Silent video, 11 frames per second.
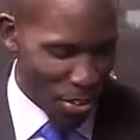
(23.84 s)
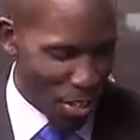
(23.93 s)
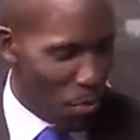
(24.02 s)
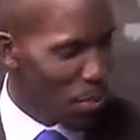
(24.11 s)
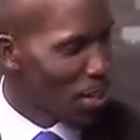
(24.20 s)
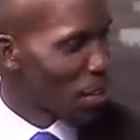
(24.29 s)
in the
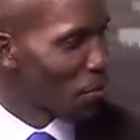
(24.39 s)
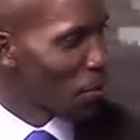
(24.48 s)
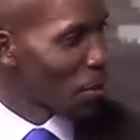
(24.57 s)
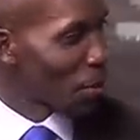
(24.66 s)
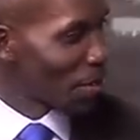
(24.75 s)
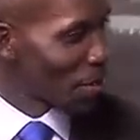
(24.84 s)
FDF
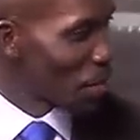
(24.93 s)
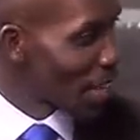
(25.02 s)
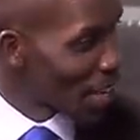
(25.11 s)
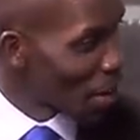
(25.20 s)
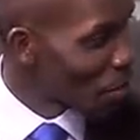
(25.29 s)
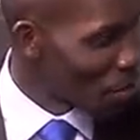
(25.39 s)
Force, Mwenda
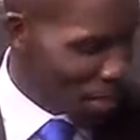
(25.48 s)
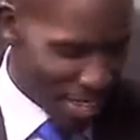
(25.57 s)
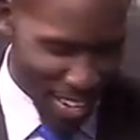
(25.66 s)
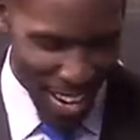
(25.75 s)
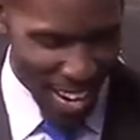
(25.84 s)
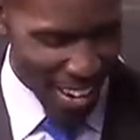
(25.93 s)
of Broken
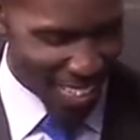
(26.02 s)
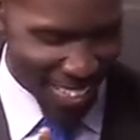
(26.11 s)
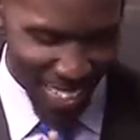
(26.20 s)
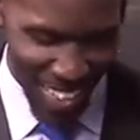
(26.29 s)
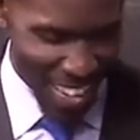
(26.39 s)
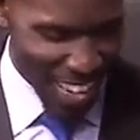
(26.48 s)
Hearts,
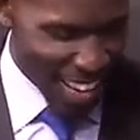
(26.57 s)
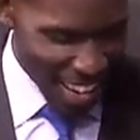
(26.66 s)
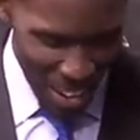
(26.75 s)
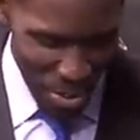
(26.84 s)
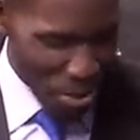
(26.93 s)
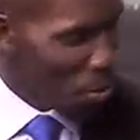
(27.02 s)
I
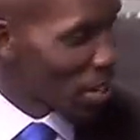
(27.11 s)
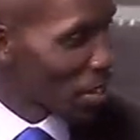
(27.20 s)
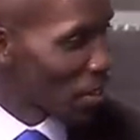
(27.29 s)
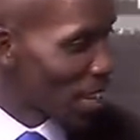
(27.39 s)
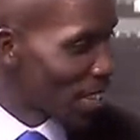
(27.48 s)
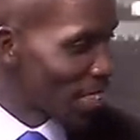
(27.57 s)
don't know whatever
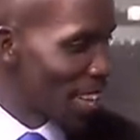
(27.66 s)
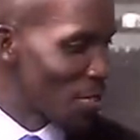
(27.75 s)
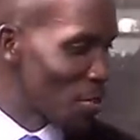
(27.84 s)
else. Andrew,